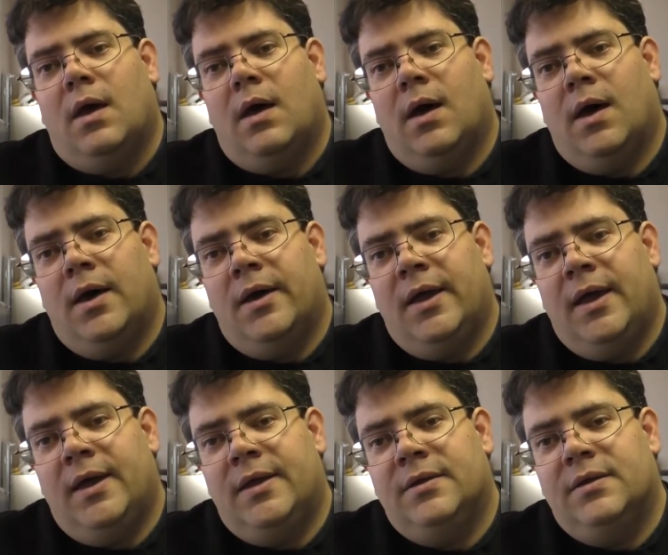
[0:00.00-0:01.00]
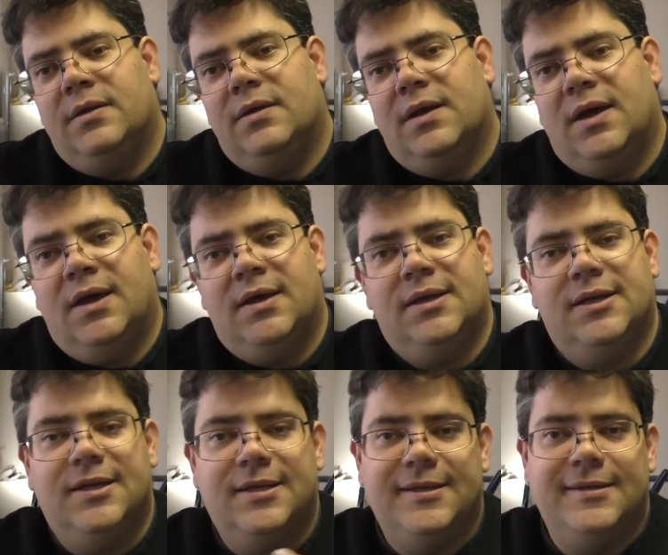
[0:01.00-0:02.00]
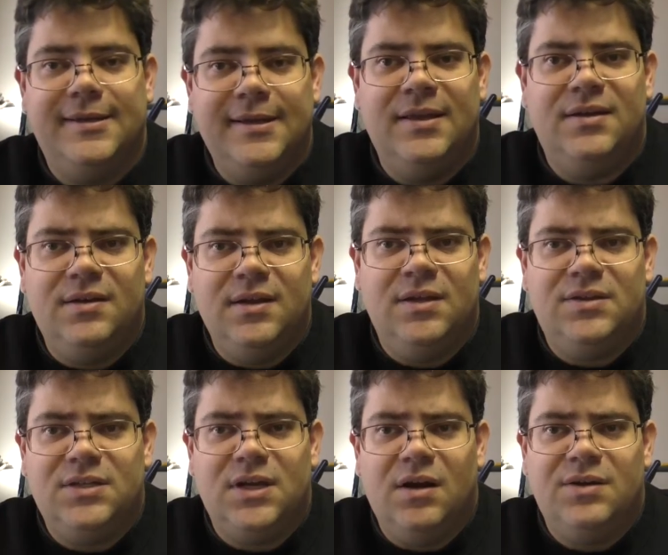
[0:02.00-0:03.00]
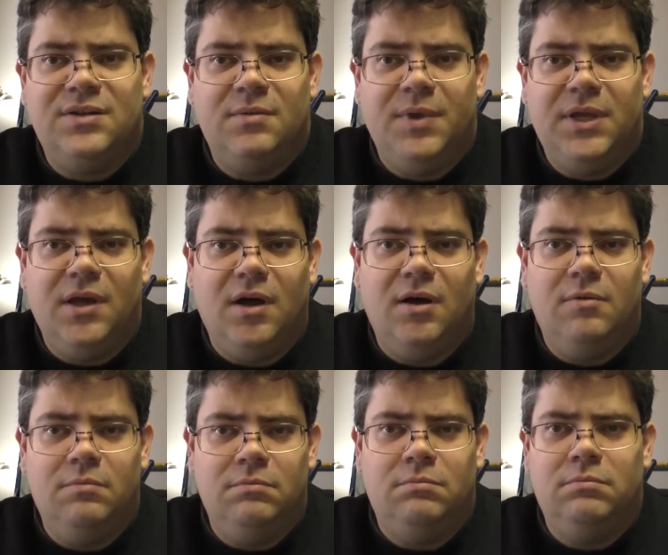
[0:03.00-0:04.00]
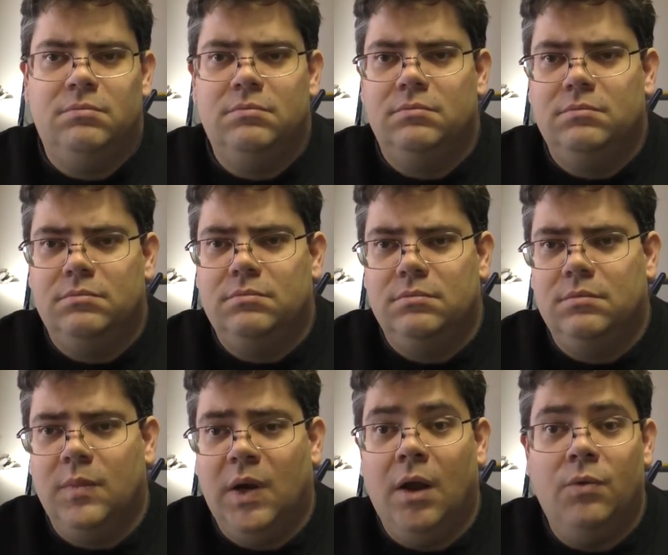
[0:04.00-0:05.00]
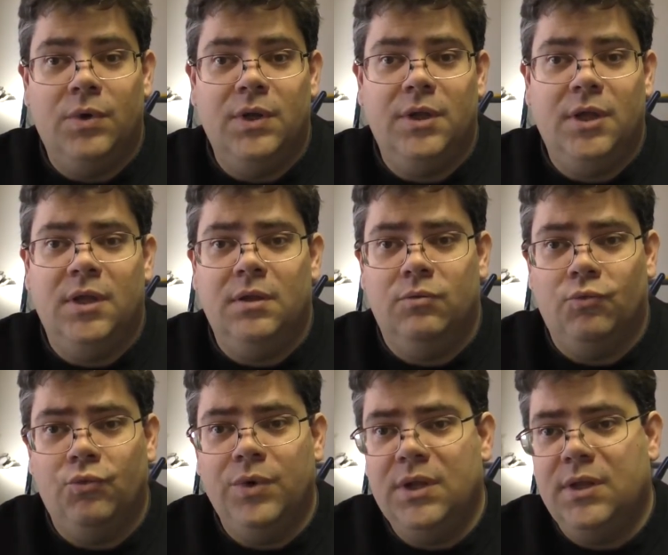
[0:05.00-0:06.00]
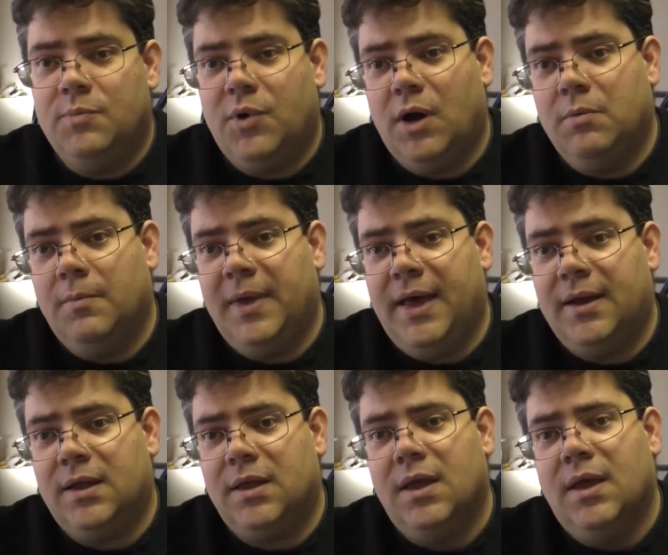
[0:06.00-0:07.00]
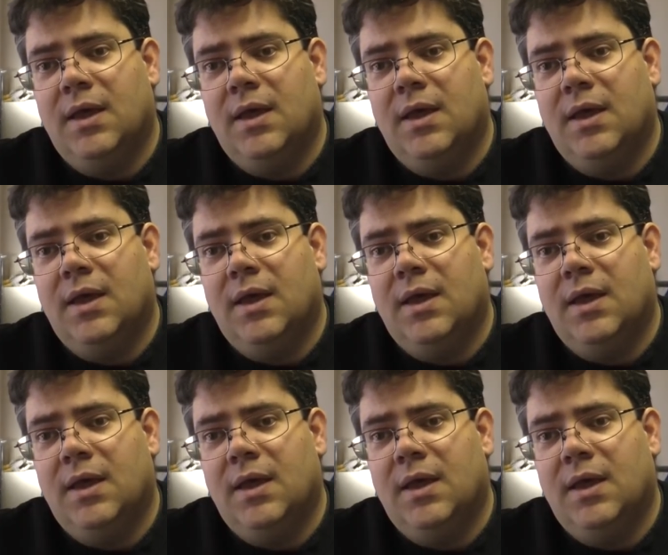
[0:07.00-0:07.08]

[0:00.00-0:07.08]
uh, and uh, it it starts to become uh, really really problematic.